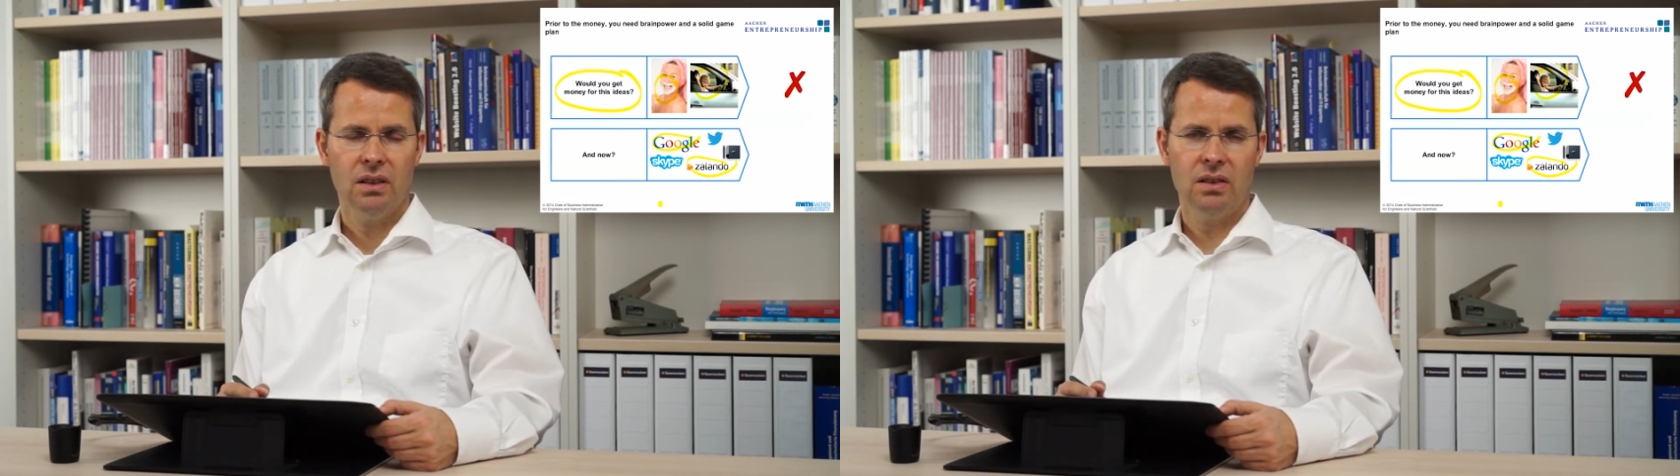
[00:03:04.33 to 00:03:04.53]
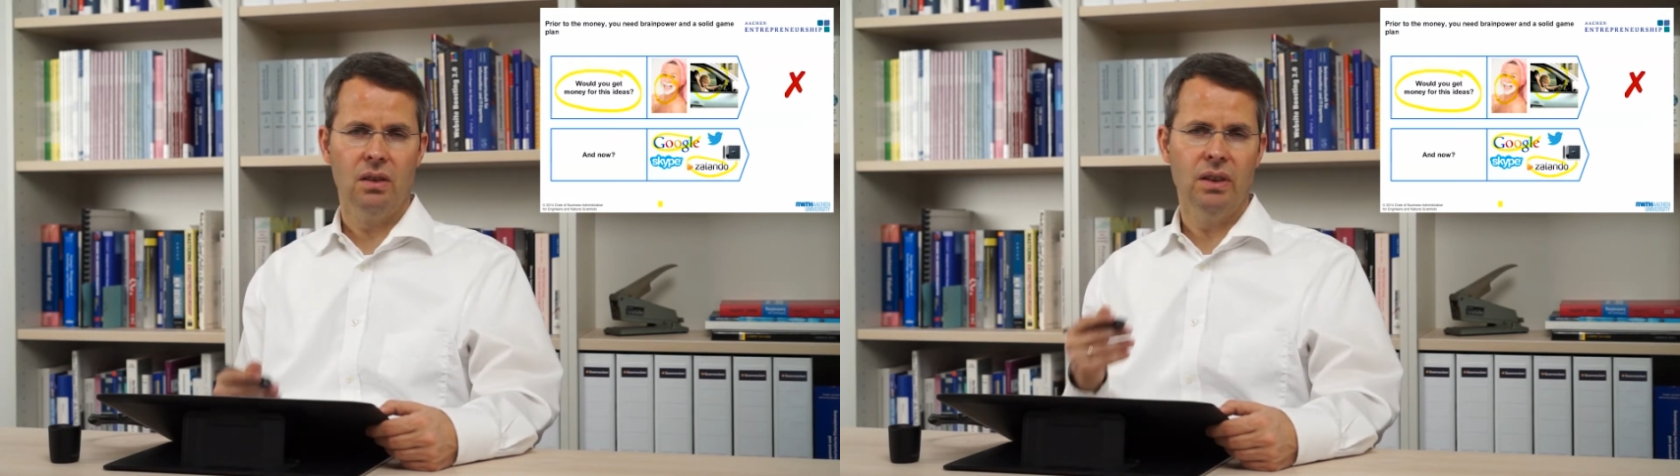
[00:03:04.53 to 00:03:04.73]

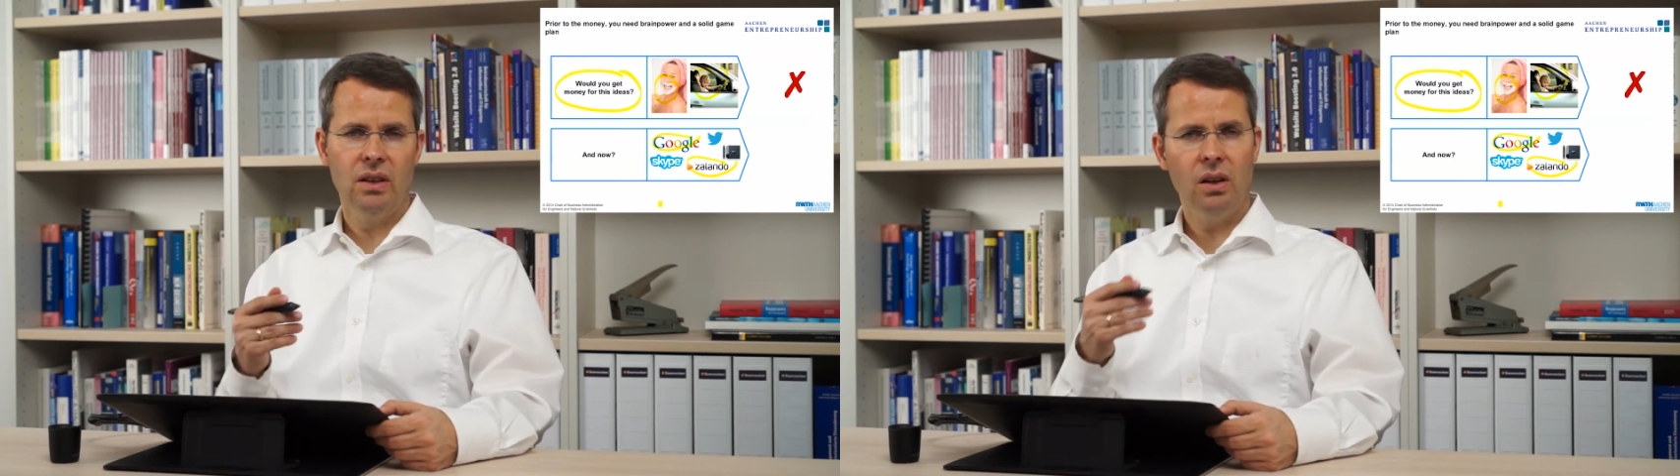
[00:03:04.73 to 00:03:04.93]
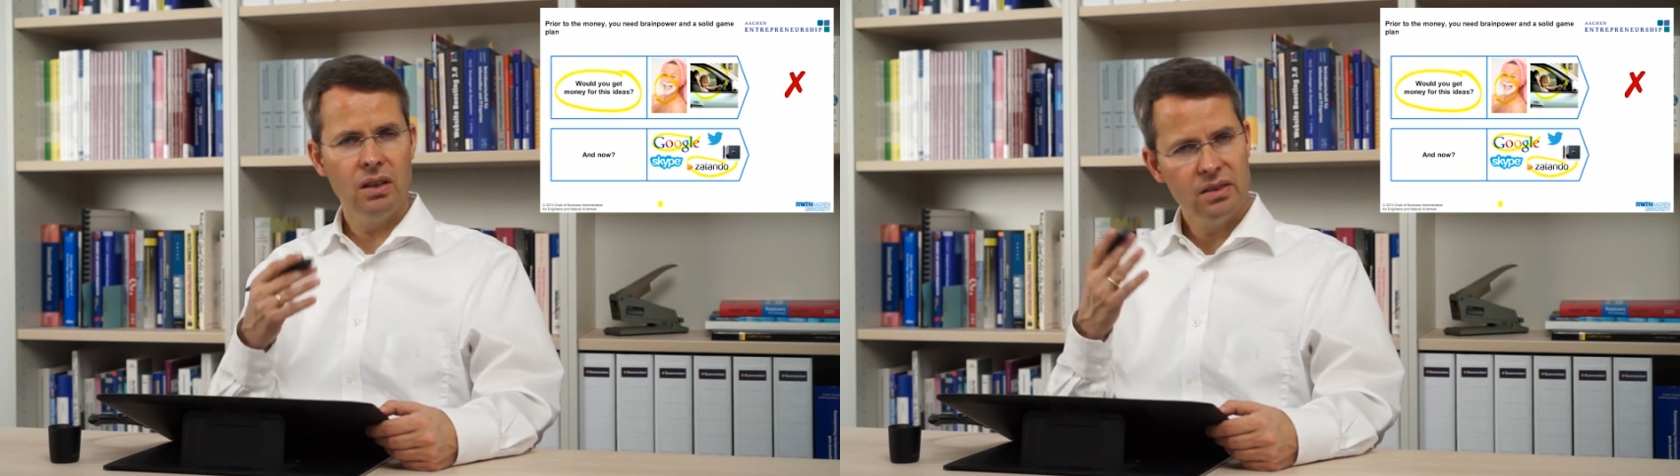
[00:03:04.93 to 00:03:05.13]
So it
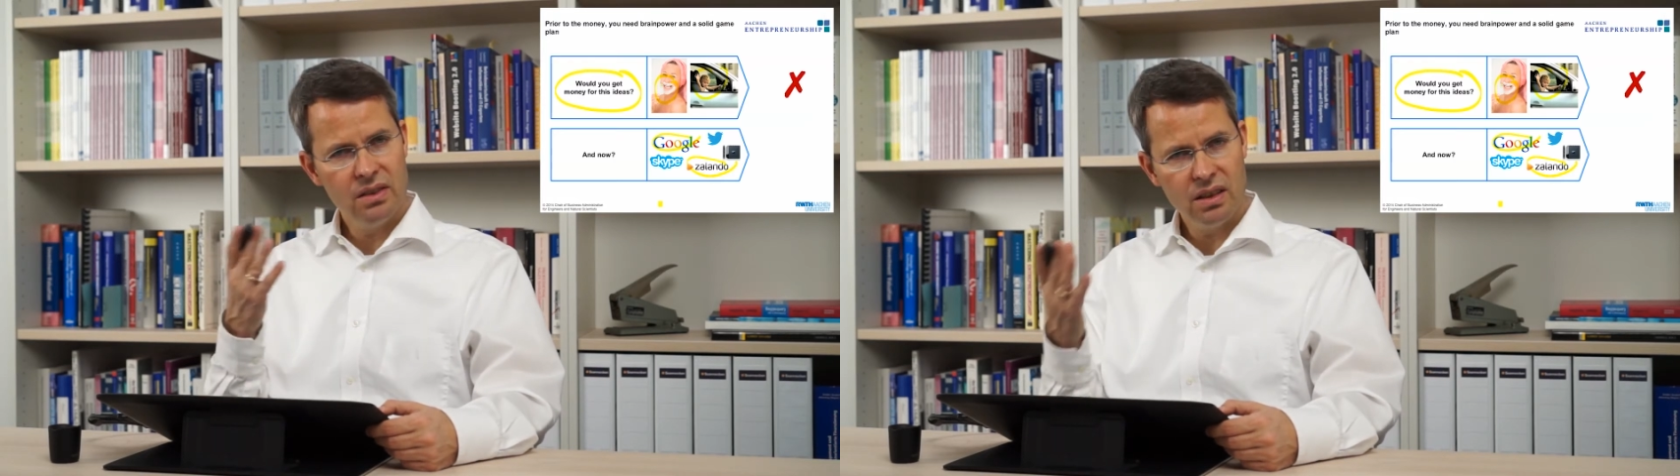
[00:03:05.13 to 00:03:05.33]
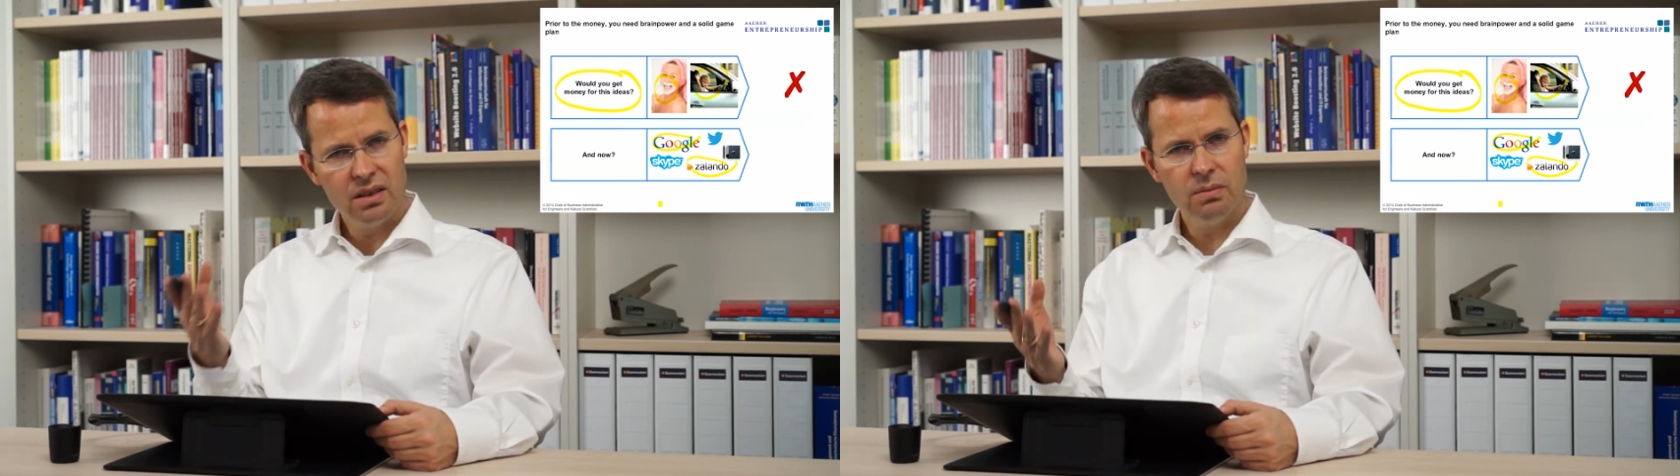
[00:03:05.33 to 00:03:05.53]
all
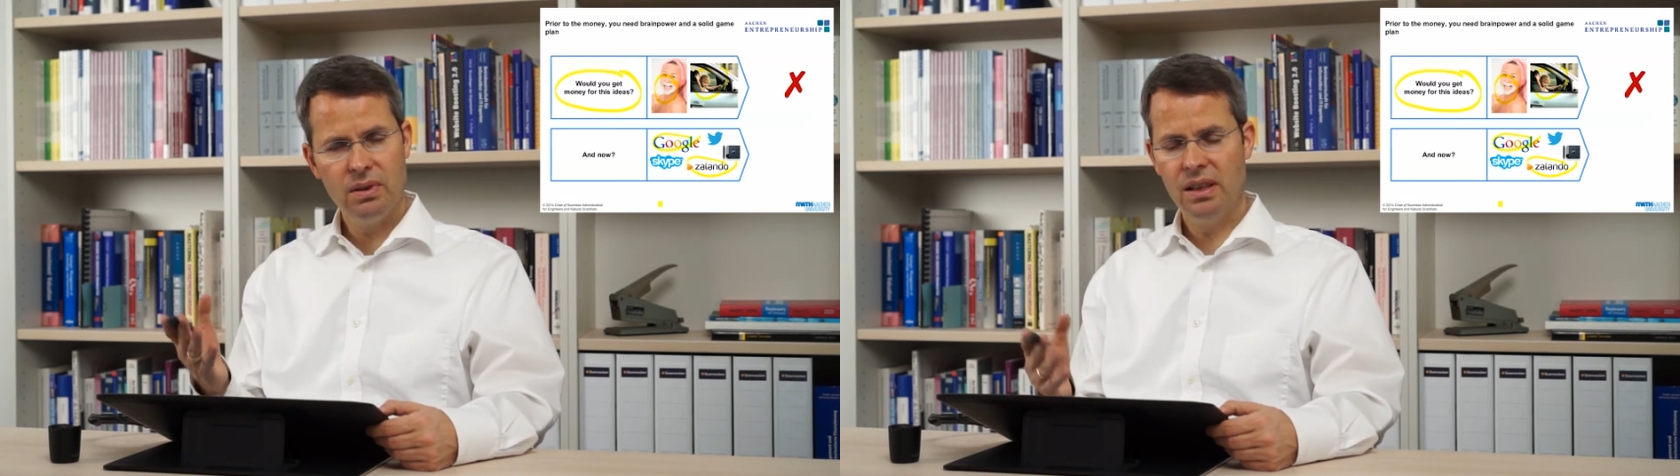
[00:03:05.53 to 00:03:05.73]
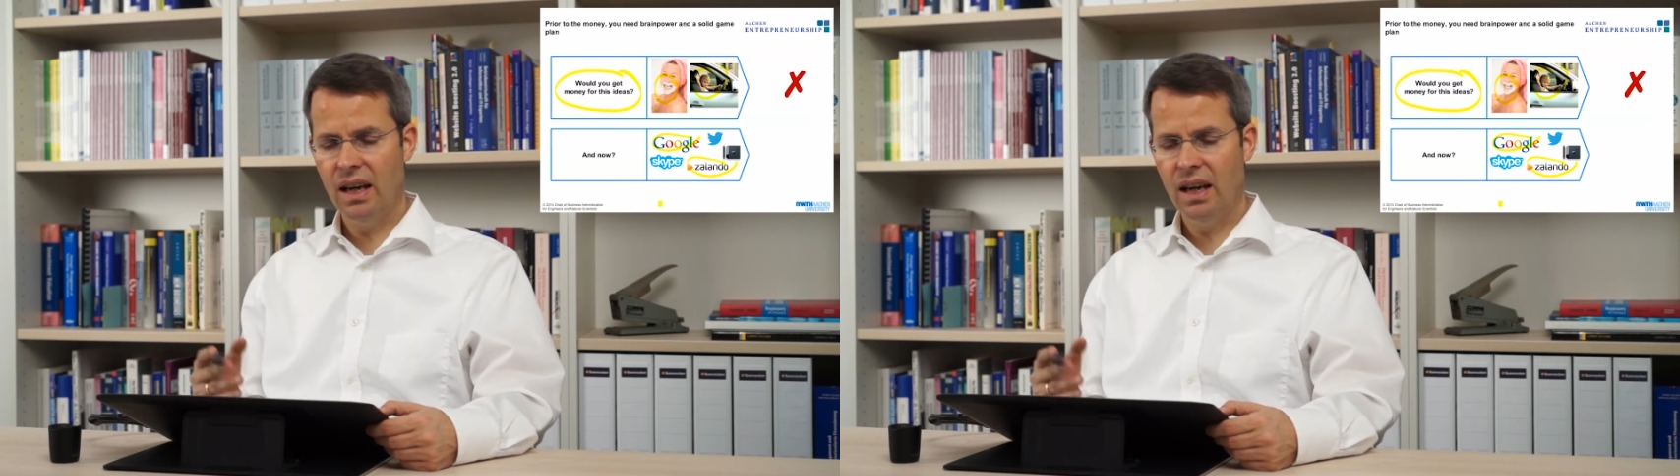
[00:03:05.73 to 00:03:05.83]
starts with the